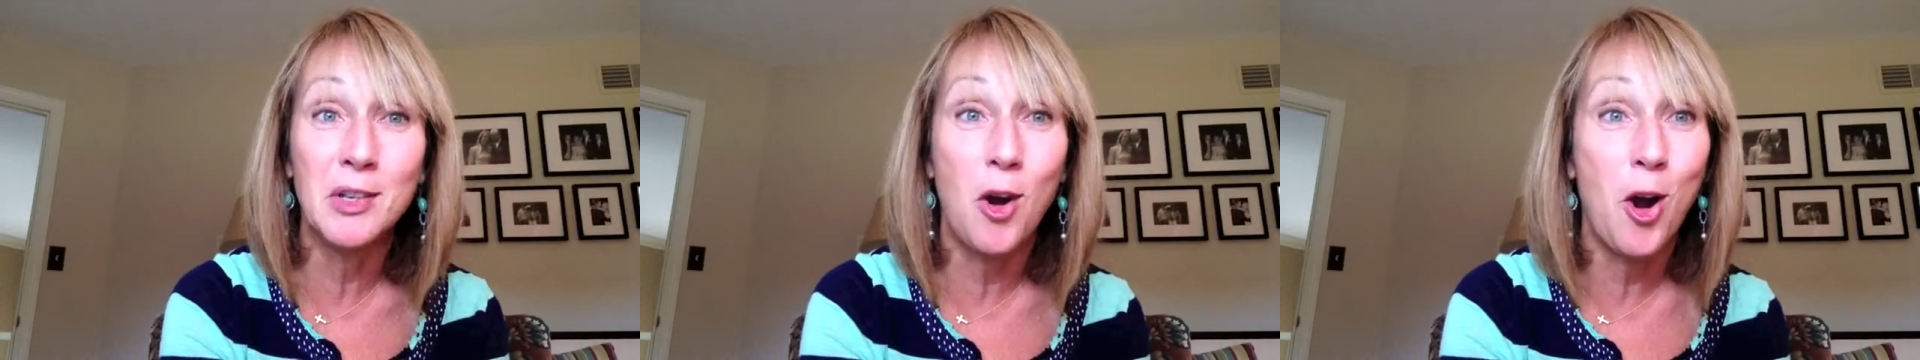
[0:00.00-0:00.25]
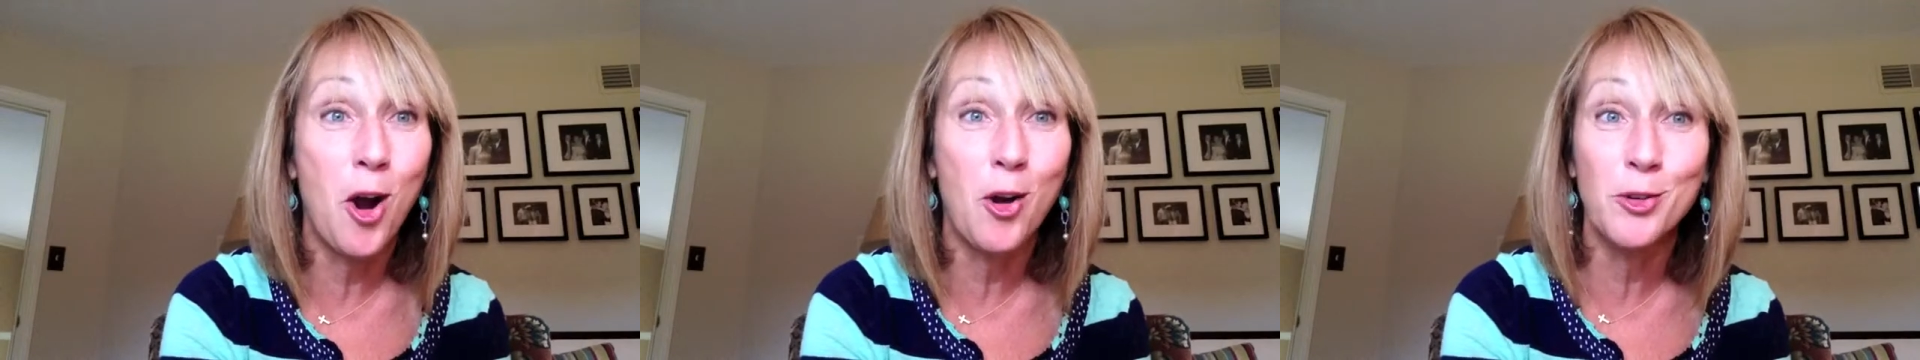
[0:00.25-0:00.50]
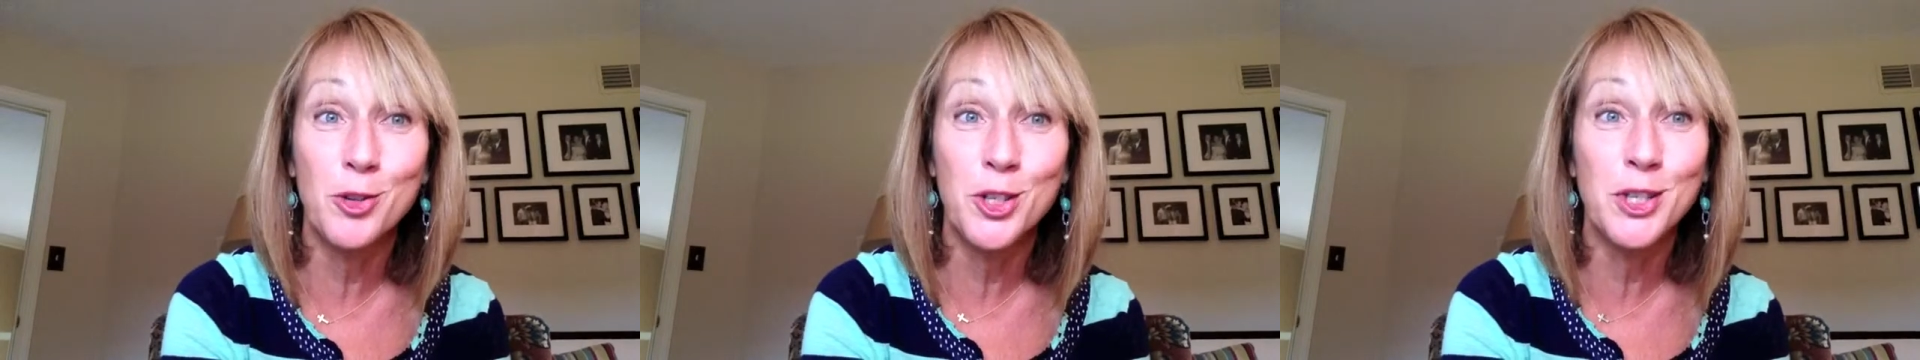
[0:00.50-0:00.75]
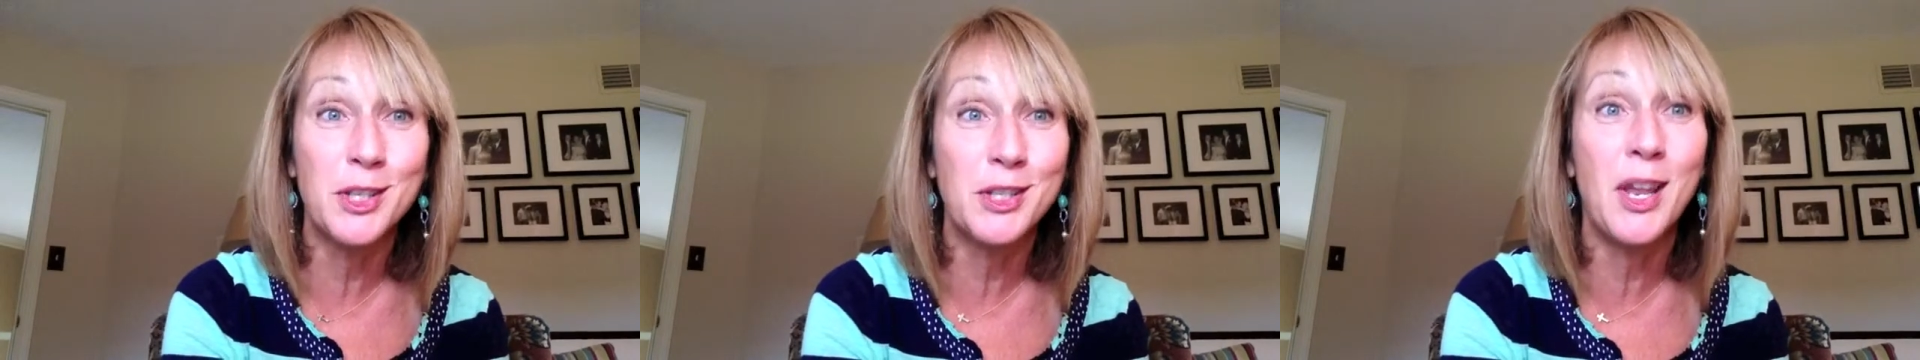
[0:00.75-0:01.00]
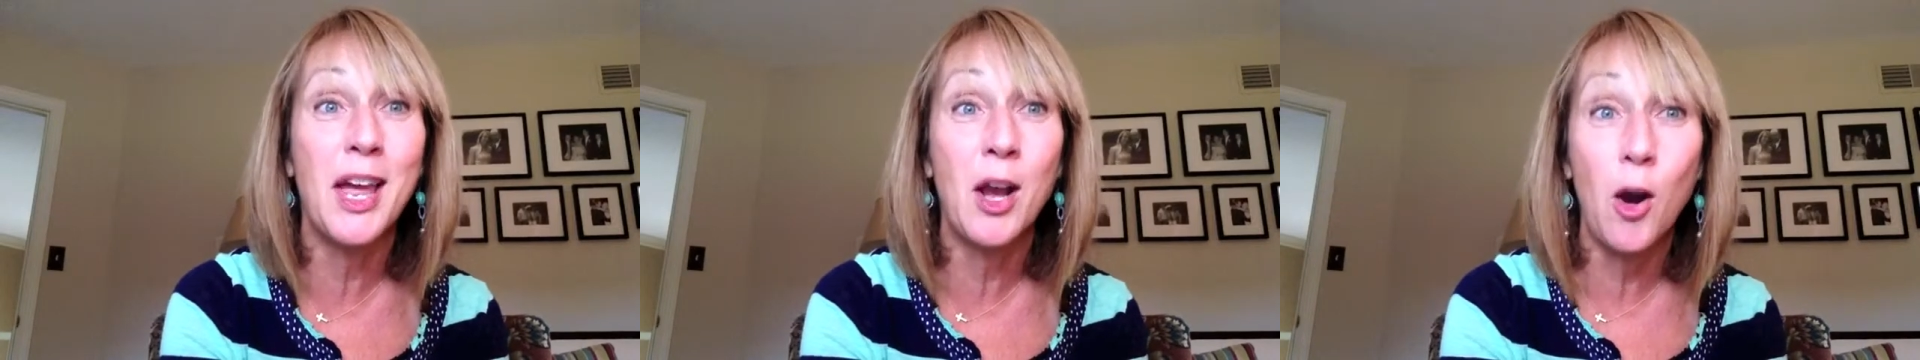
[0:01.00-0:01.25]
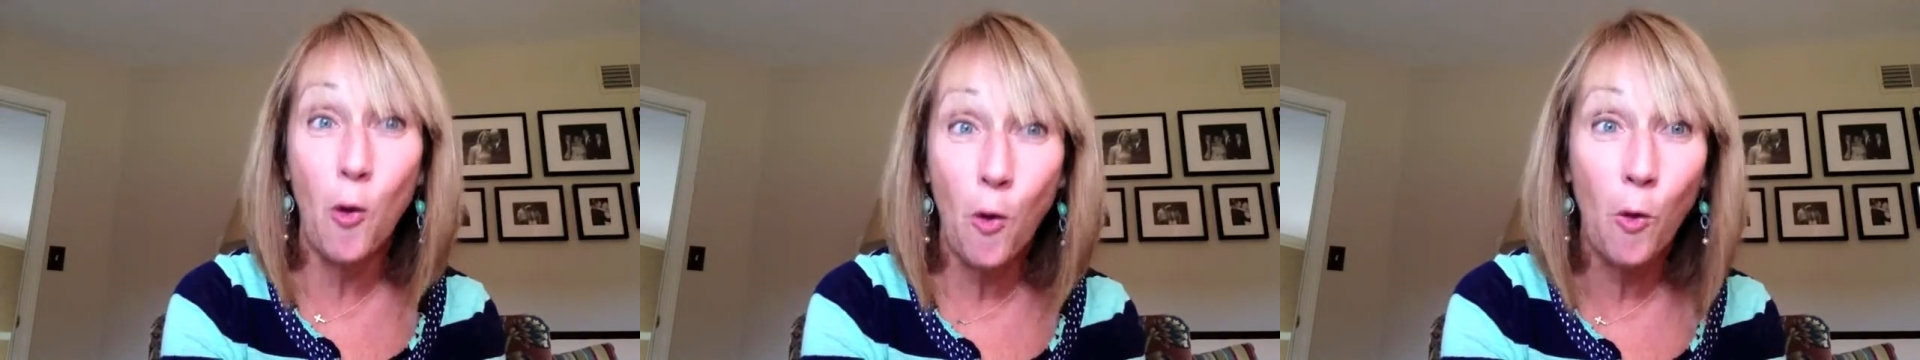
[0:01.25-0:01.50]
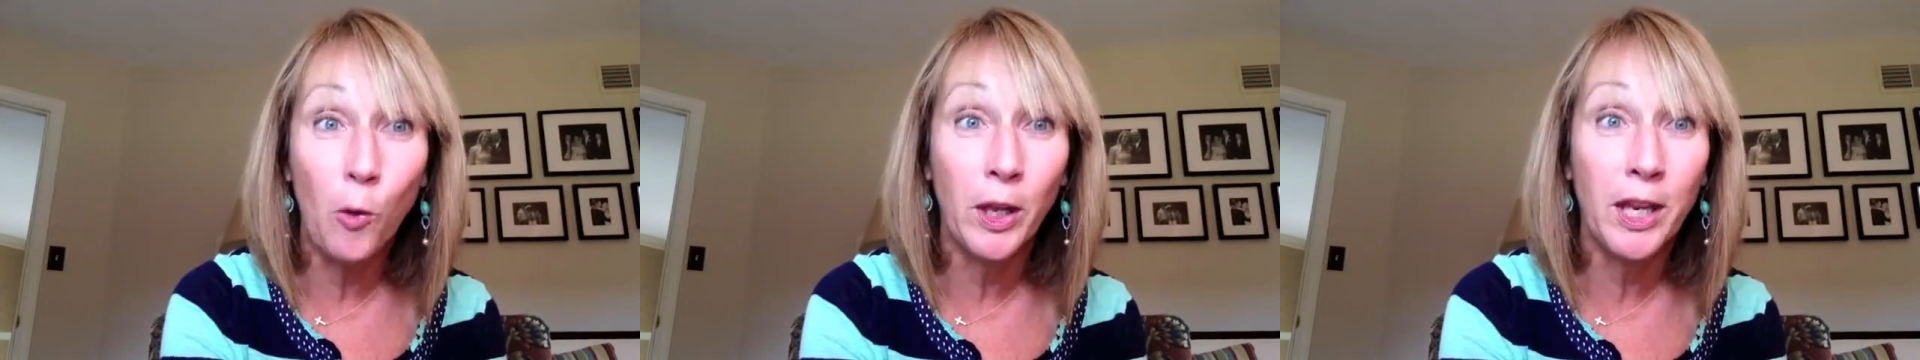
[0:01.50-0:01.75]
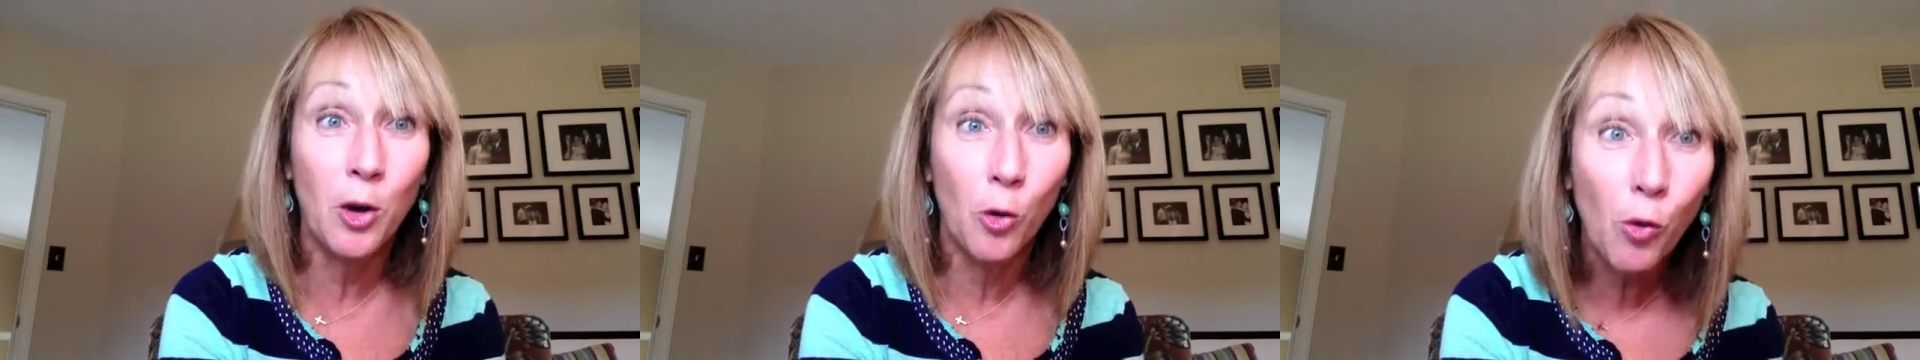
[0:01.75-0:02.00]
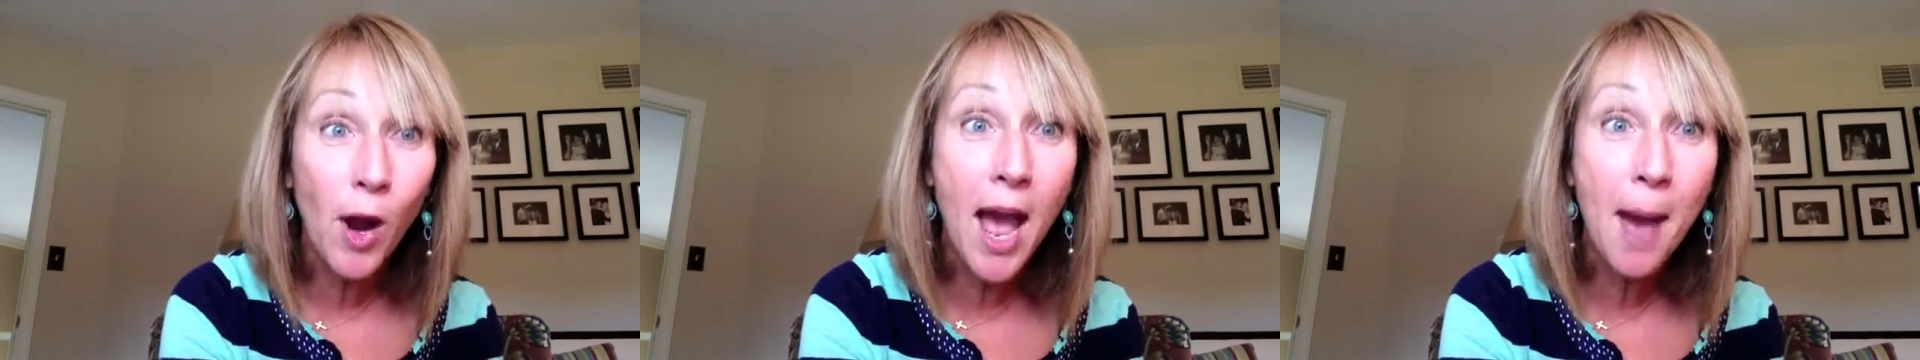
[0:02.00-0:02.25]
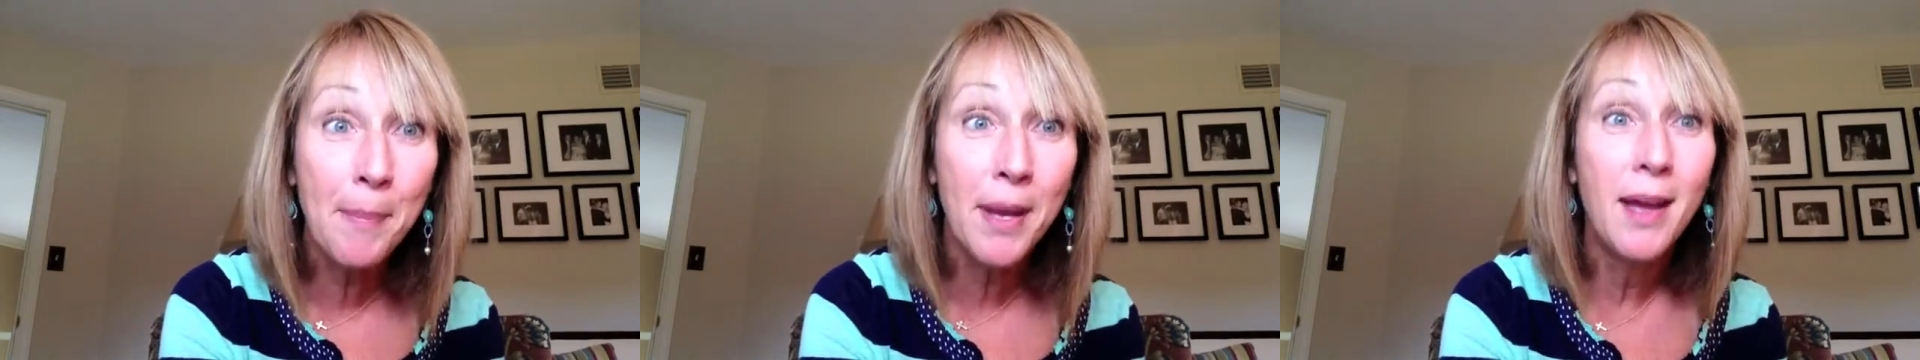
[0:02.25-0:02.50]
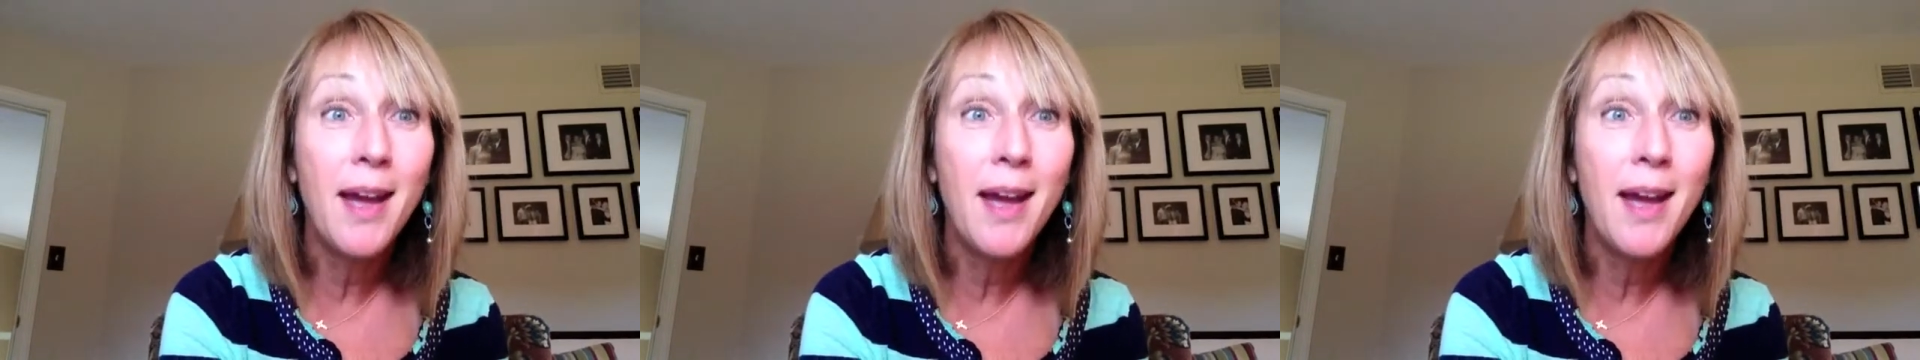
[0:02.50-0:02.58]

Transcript: are just like, holy crap,